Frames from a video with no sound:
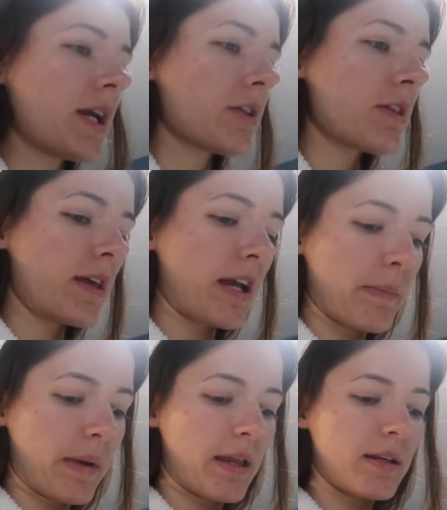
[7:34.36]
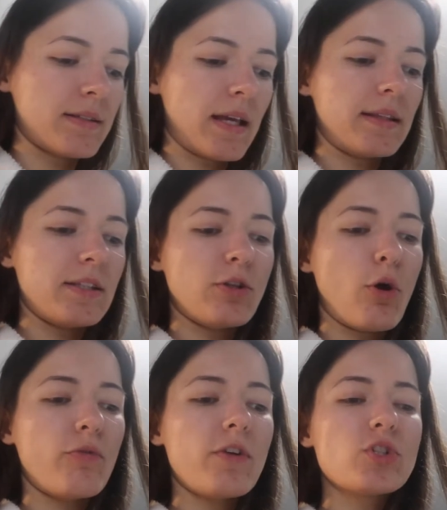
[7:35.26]
The other thing I made is like these
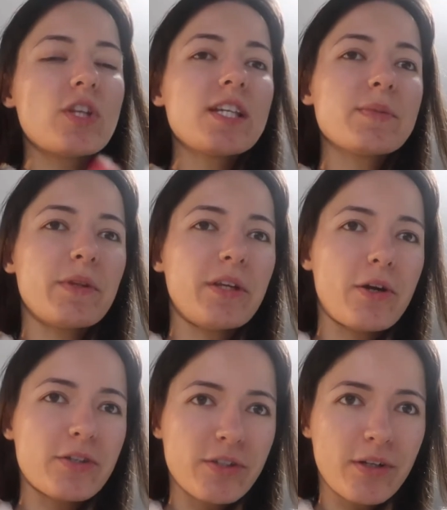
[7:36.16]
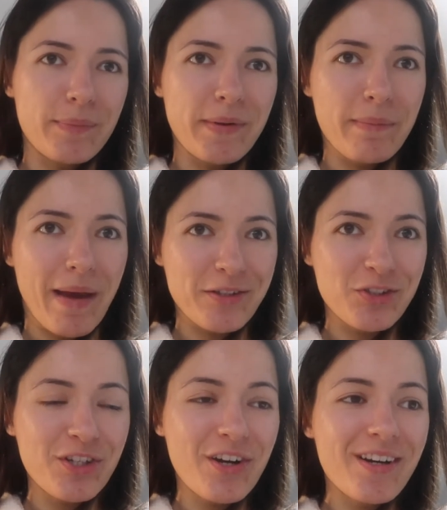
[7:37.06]
Go Fish things, but they also could be
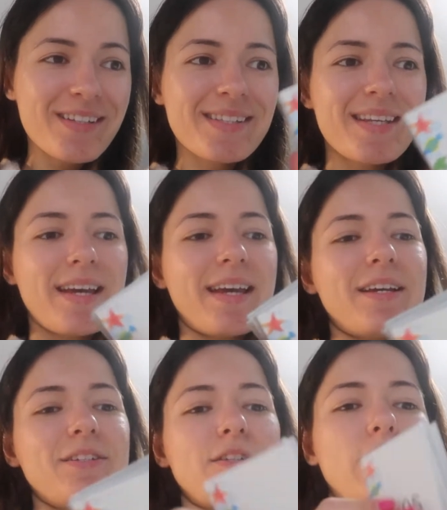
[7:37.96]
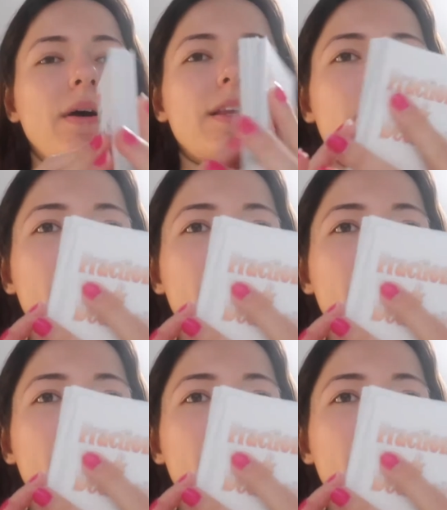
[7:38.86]
matching cards. So on the